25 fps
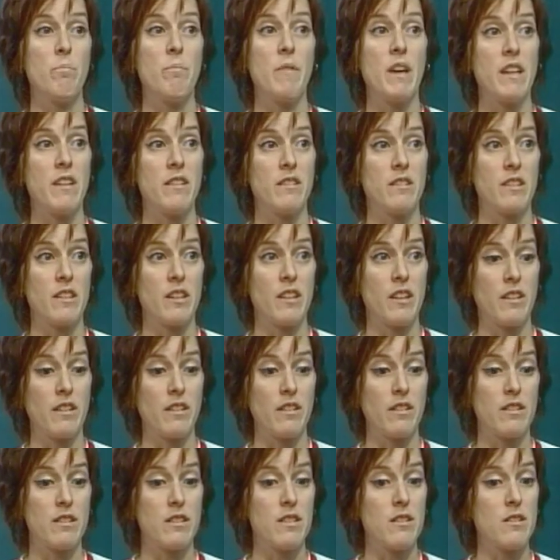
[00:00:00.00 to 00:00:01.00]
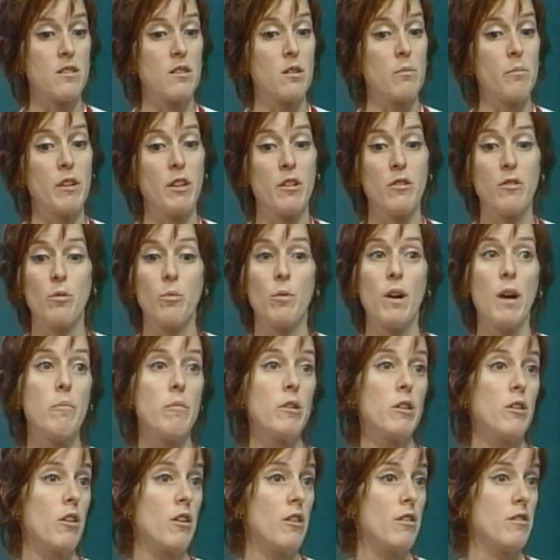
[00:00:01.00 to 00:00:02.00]
amazing system. They use
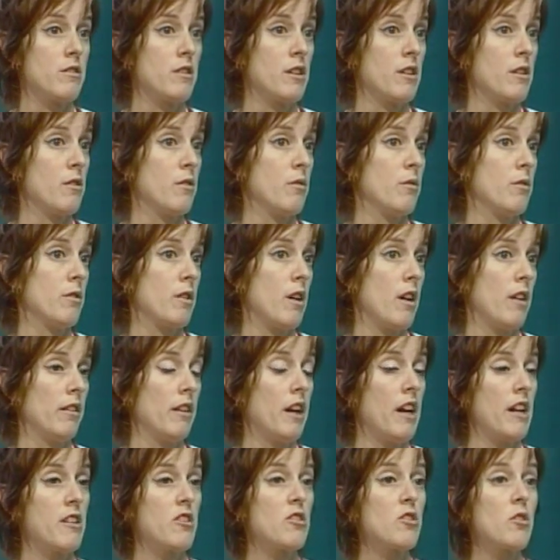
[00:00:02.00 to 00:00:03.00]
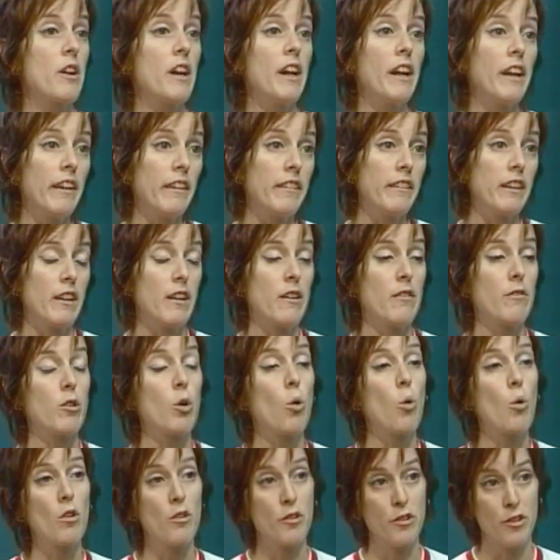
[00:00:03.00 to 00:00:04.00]
webinars, they use online training, they have
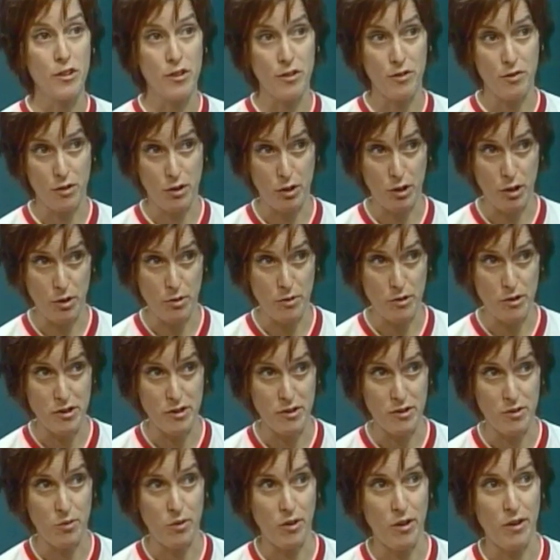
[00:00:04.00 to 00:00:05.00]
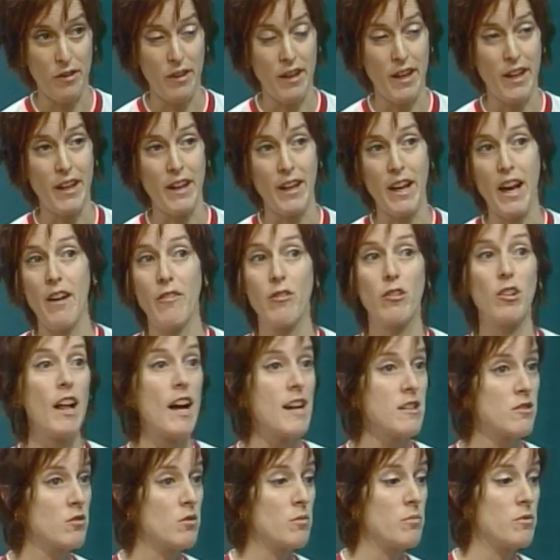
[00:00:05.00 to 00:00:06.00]
courses for coaches where they have
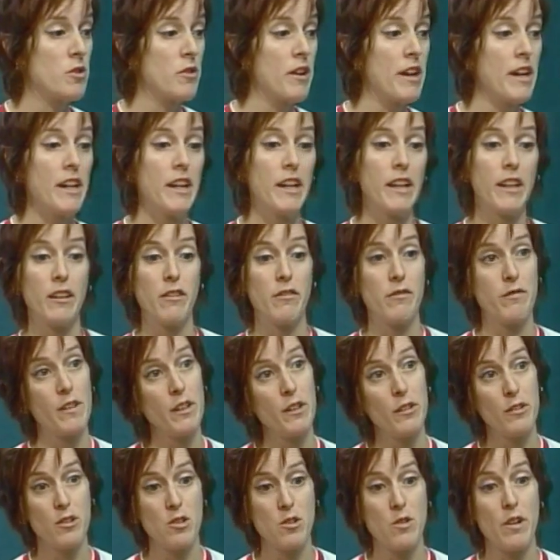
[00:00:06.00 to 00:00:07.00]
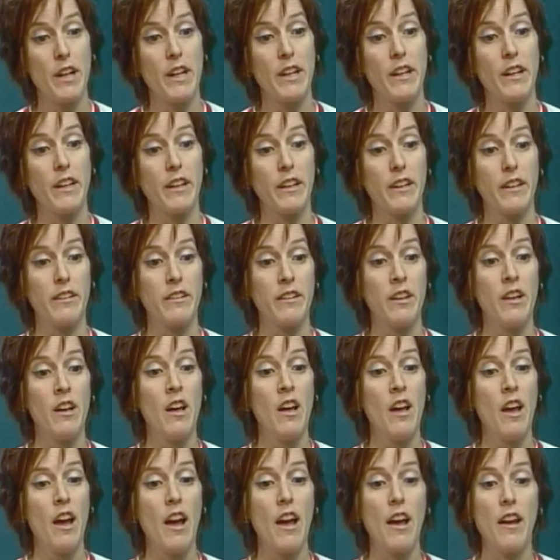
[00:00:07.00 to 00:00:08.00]
classroom training and field training,
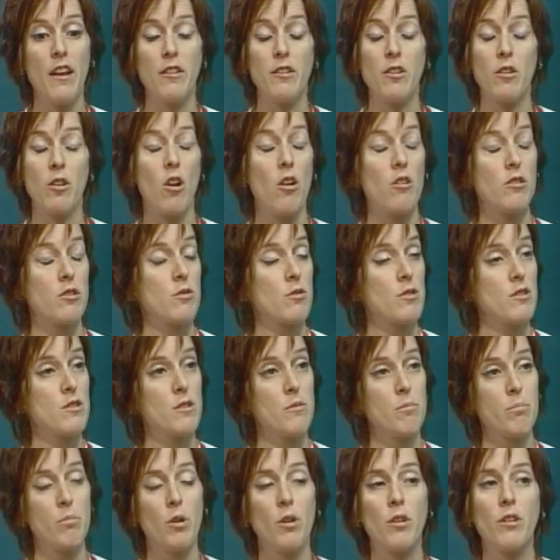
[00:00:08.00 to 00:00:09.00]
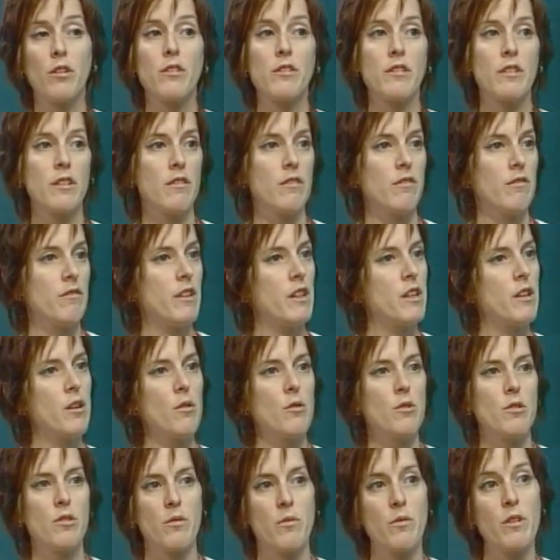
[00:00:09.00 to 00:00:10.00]
and there are all sorts of books and
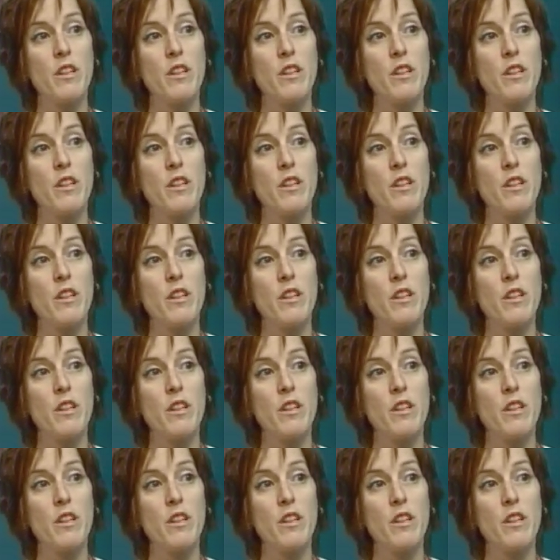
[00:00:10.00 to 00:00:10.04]
videos and